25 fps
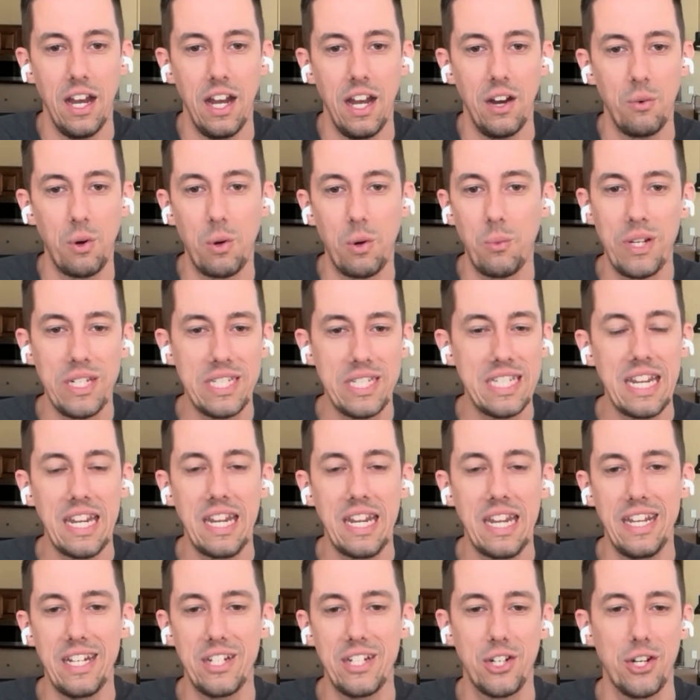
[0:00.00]
when we see
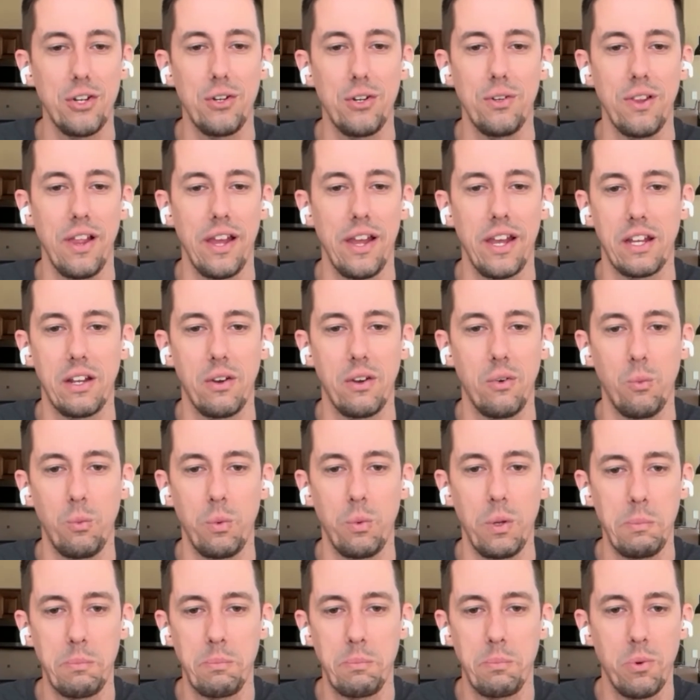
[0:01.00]
an issue, like
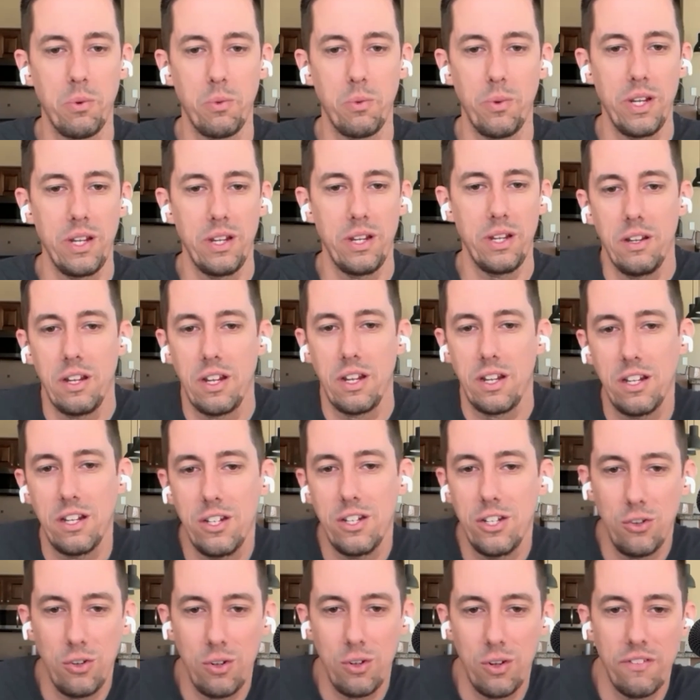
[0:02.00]
we can
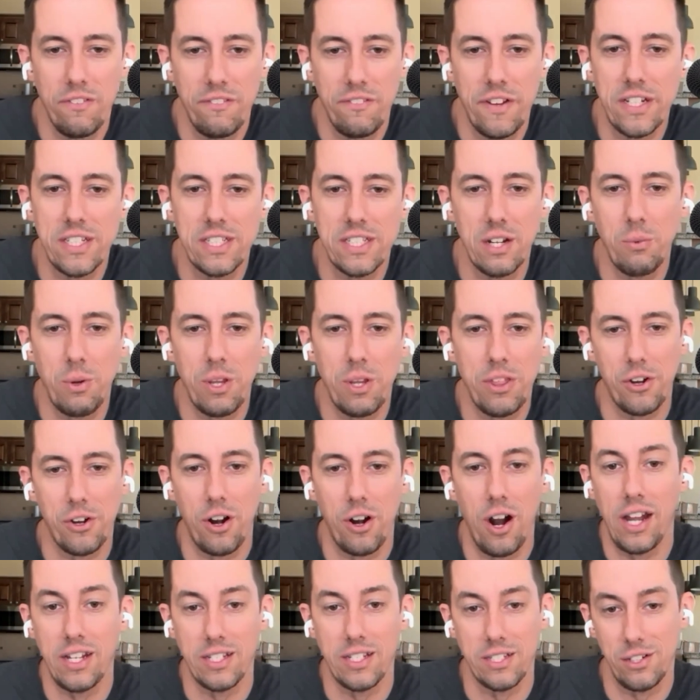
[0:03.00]
fix it with our
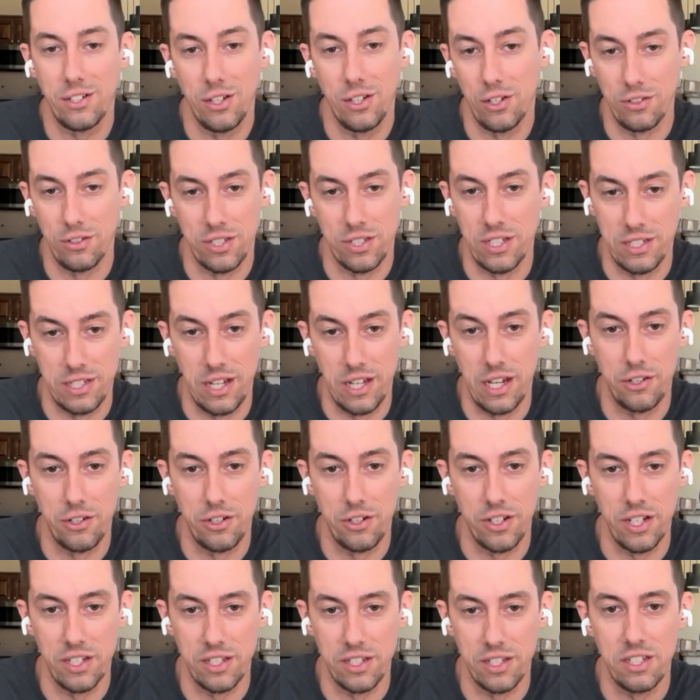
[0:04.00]
eyes closed,
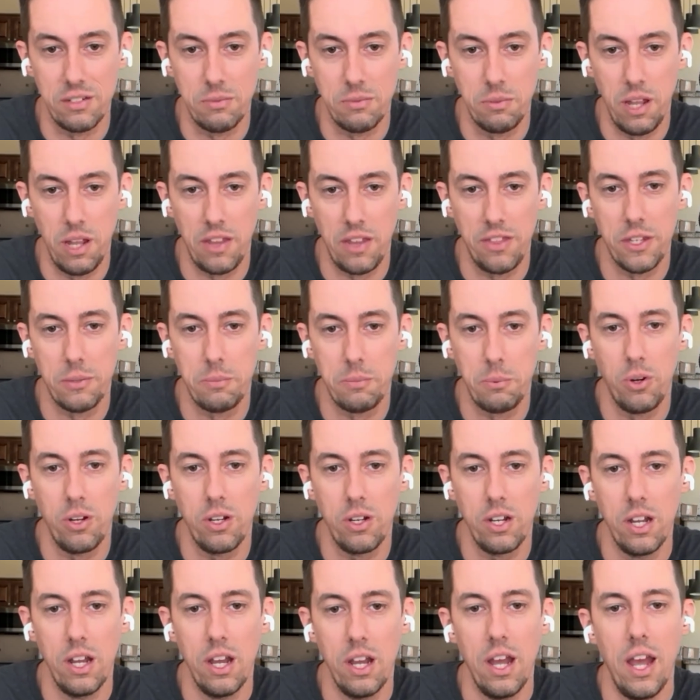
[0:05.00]
essentially at this
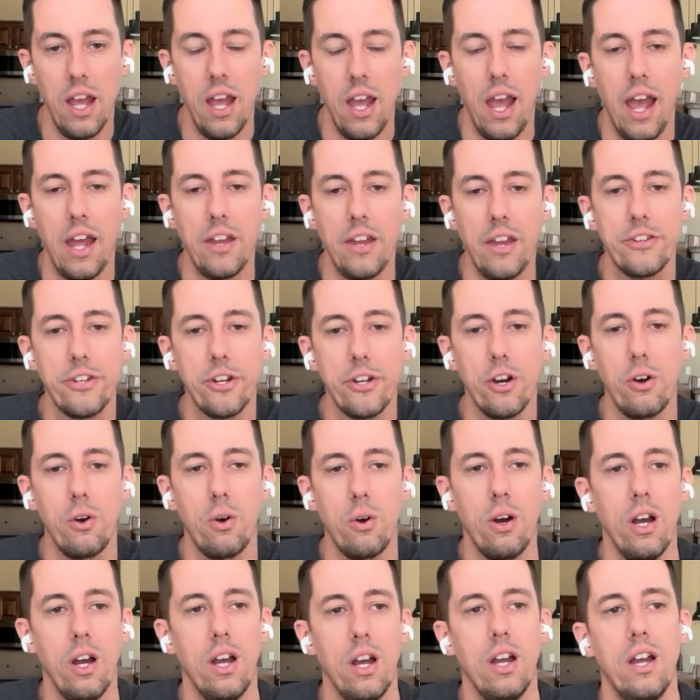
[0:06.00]
point. And
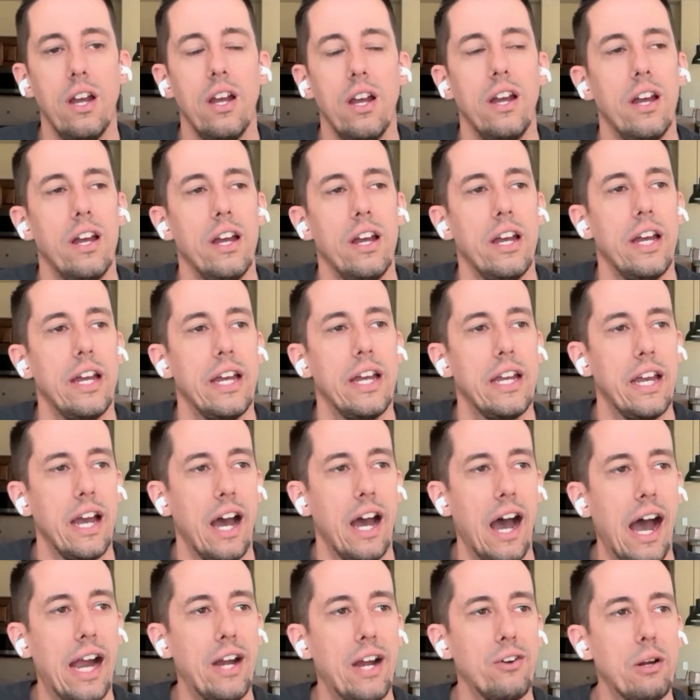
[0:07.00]
so
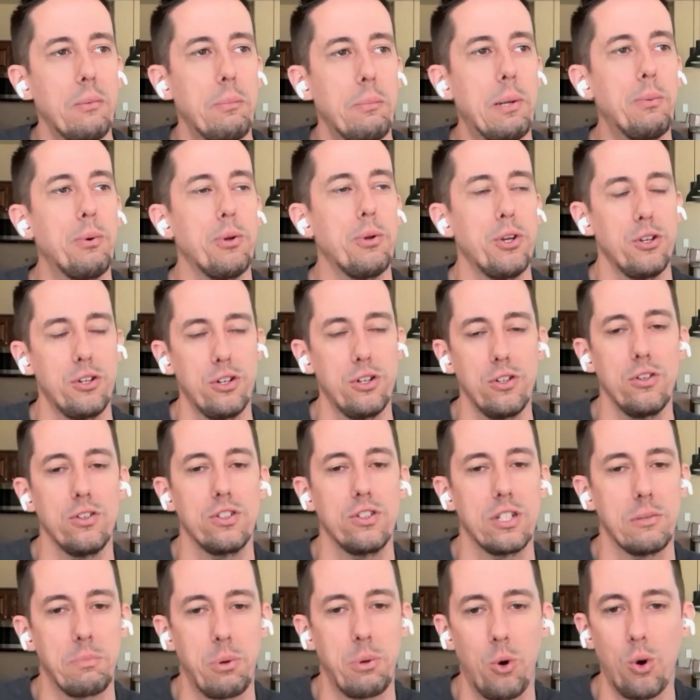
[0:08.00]
hiring people to do
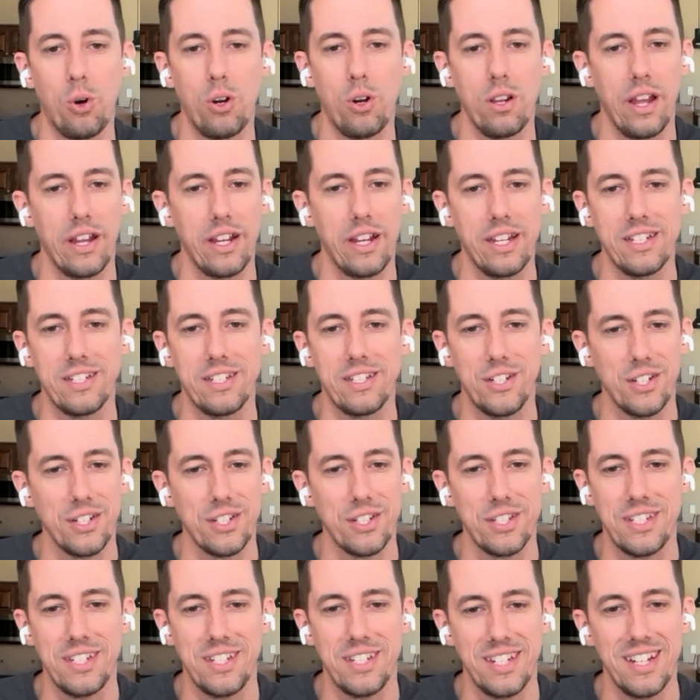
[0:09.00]
support, like it's
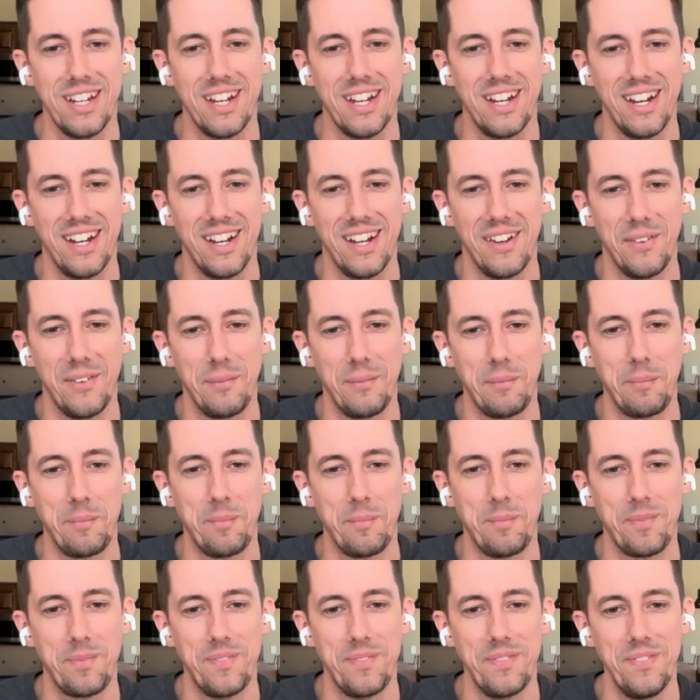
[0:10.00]
just
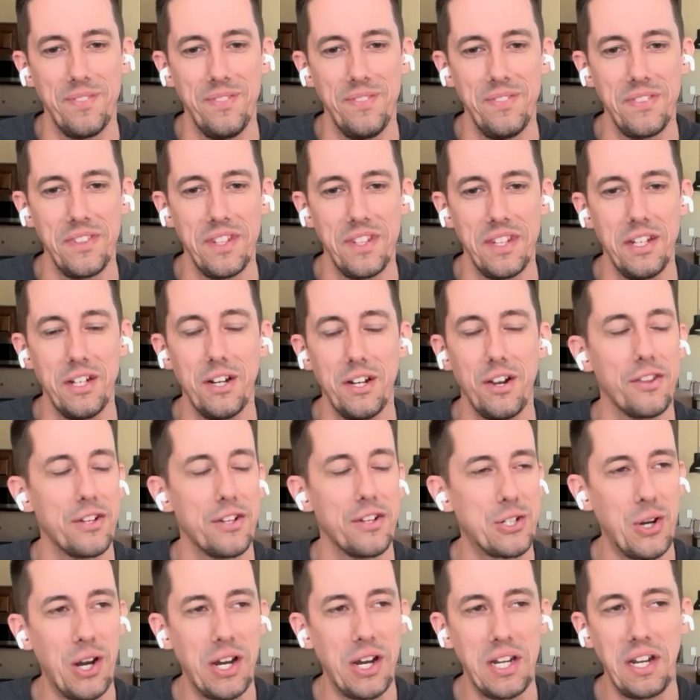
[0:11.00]
the
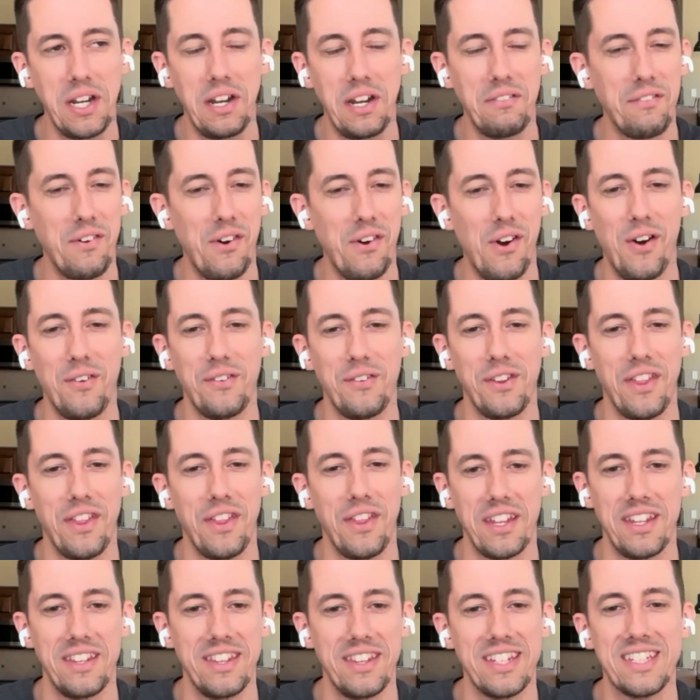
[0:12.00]
training involved,
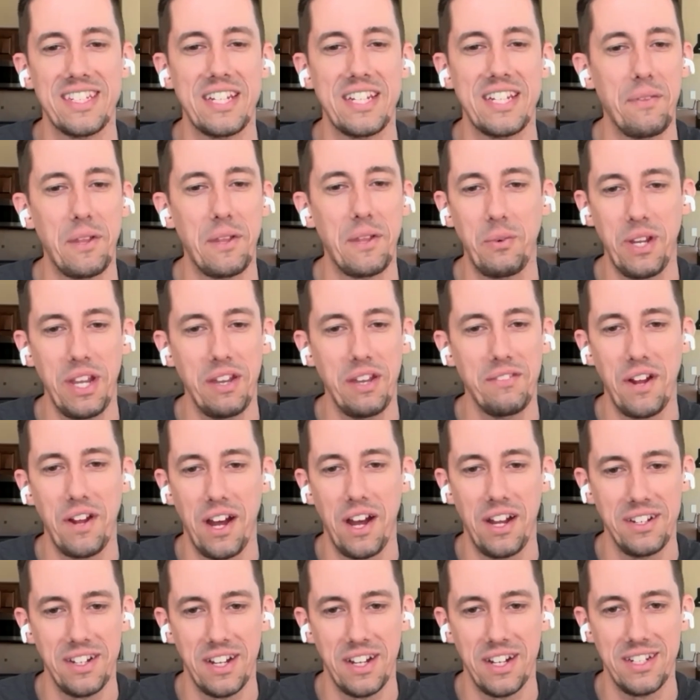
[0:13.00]
and that's something we have
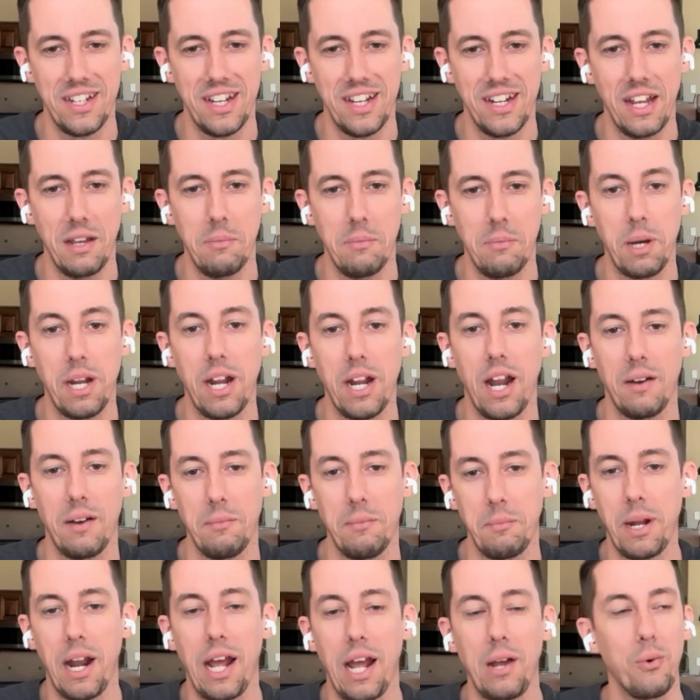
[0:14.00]
not done yet. And but
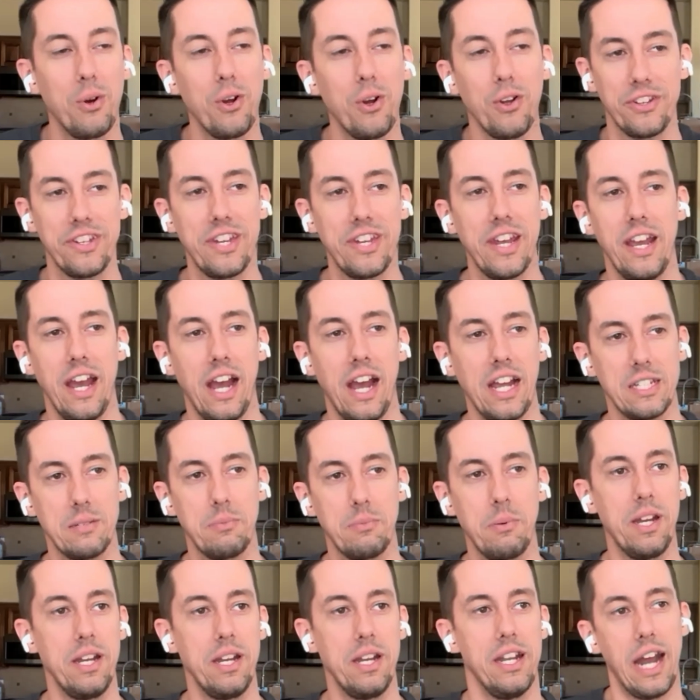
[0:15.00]
I will say I
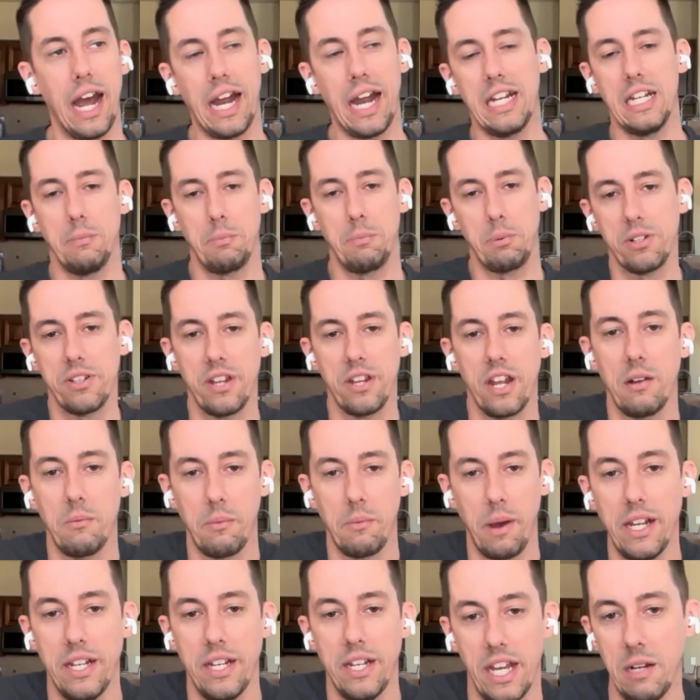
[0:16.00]
spend 90% of
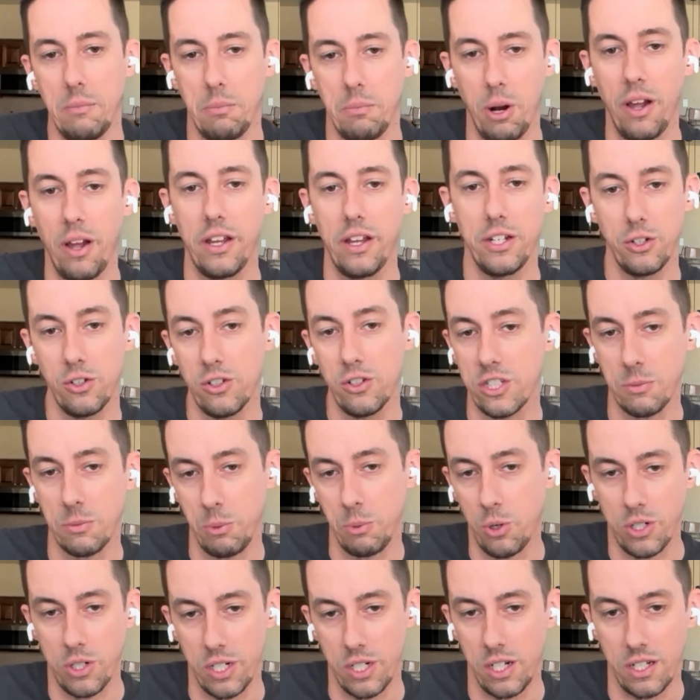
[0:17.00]
my day probably doing
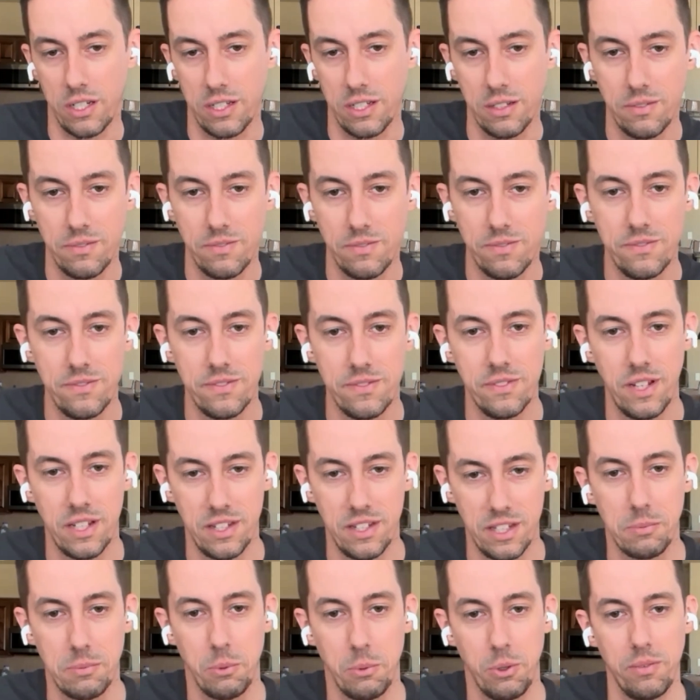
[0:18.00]
support tickets at
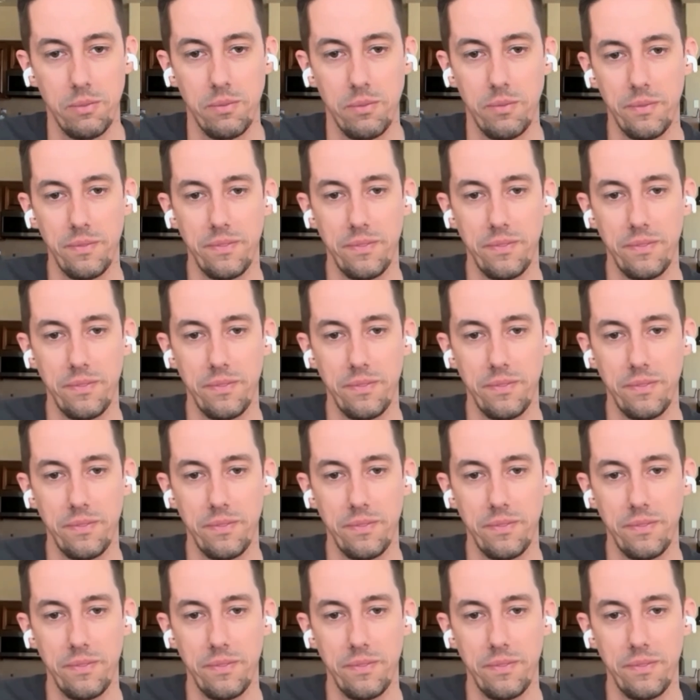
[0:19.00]
this point.